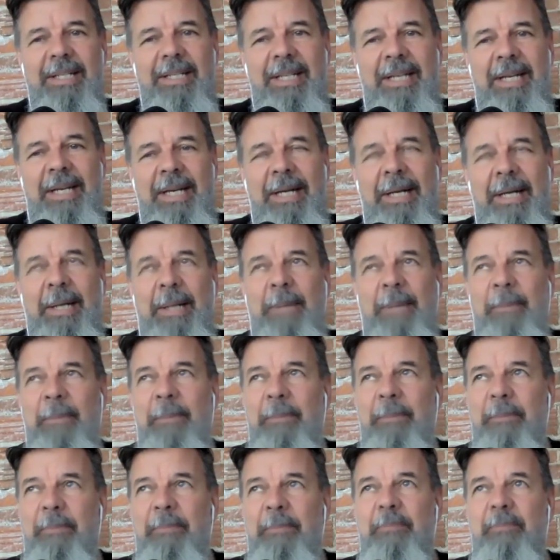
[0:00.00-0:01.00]
um
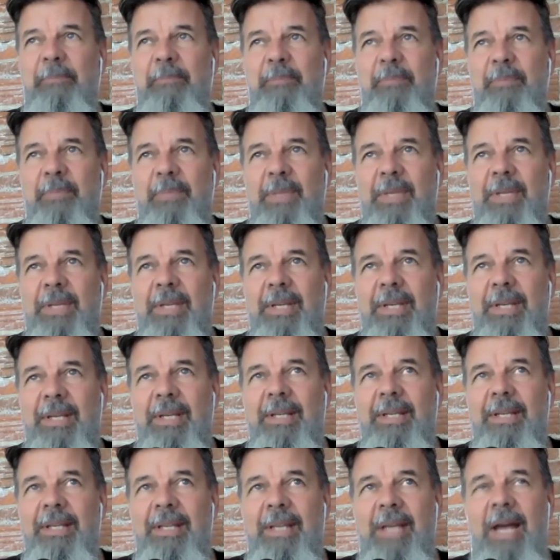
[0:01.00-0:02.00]

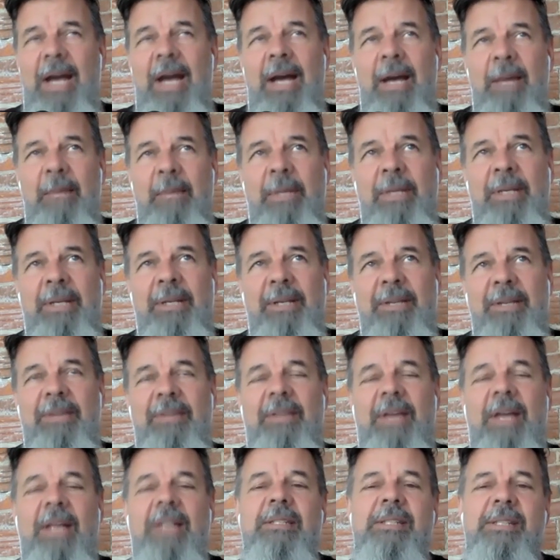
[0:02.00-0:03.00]
yeah i mean
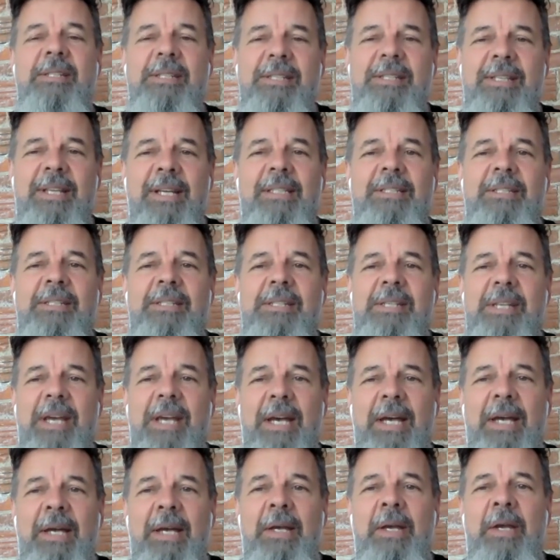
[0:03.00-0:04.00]
that's that's
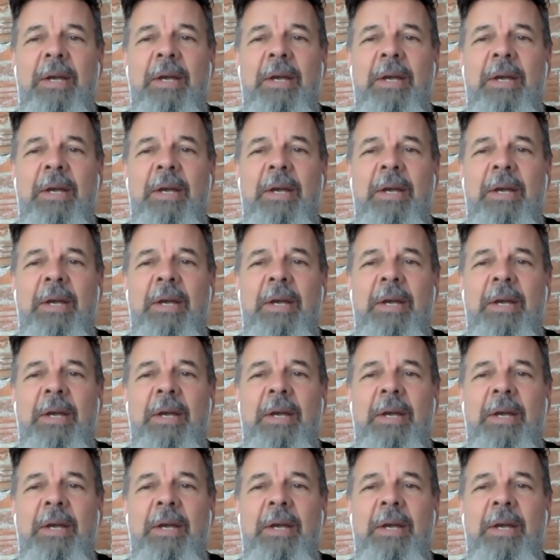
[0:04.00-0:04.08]
uh